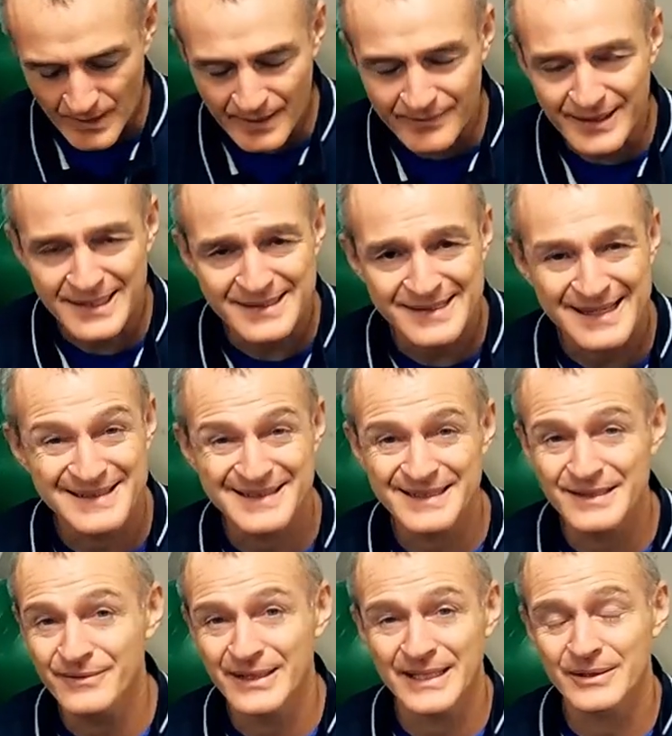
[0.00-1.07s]
I've got
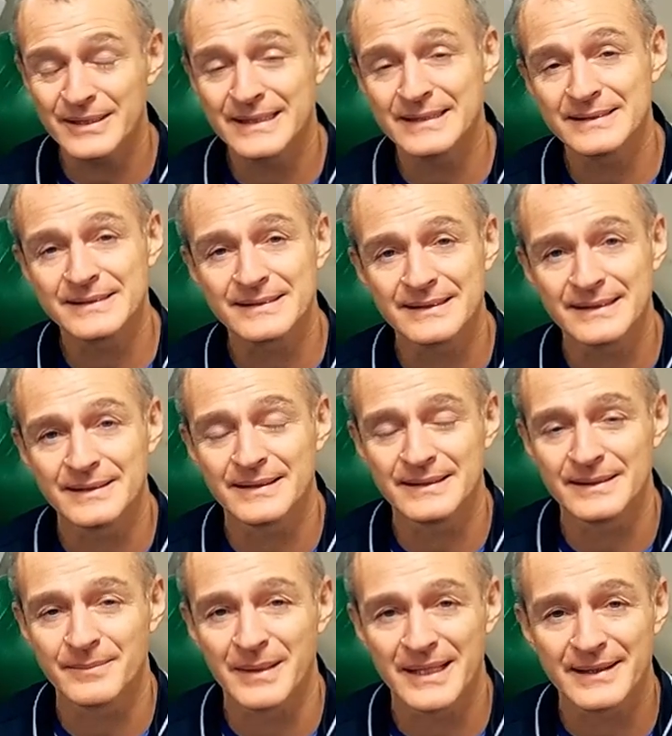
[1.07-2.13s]
sensitive areas in,
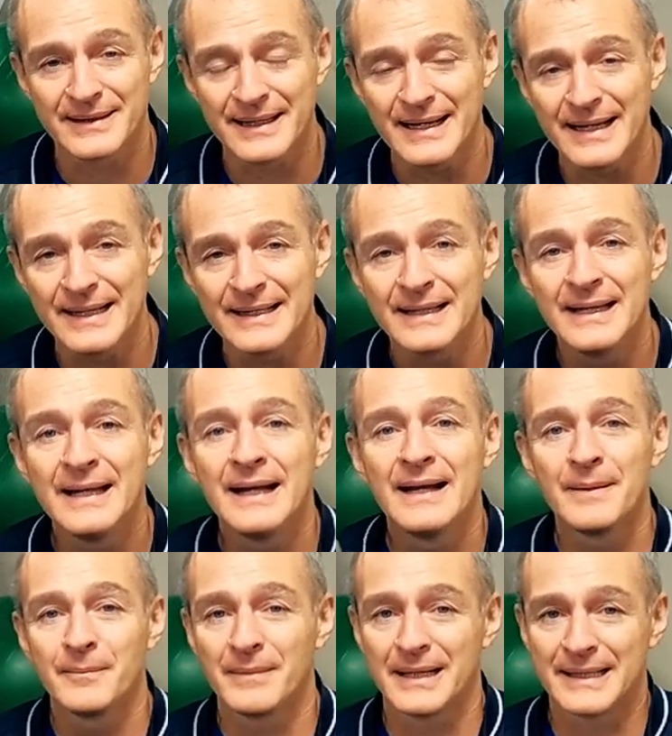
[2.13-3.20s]
in my thigh,
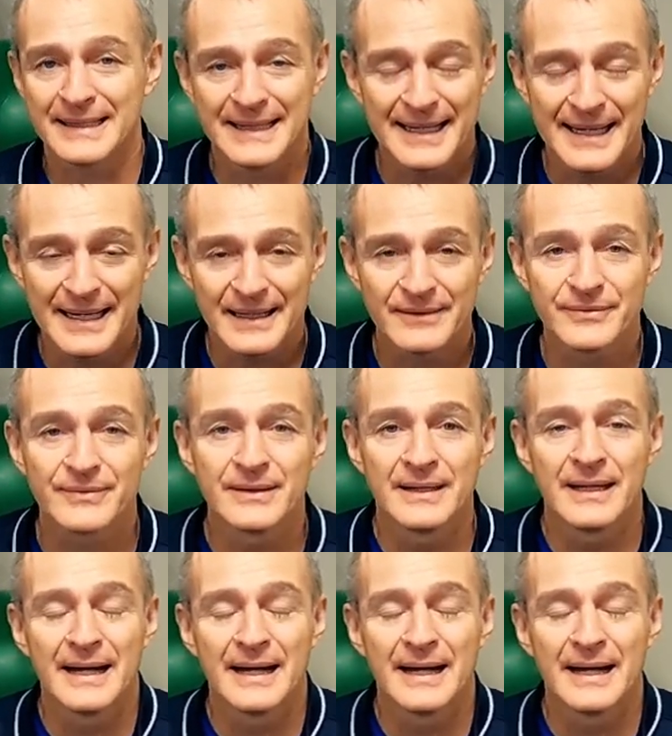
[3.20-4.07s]
my calf.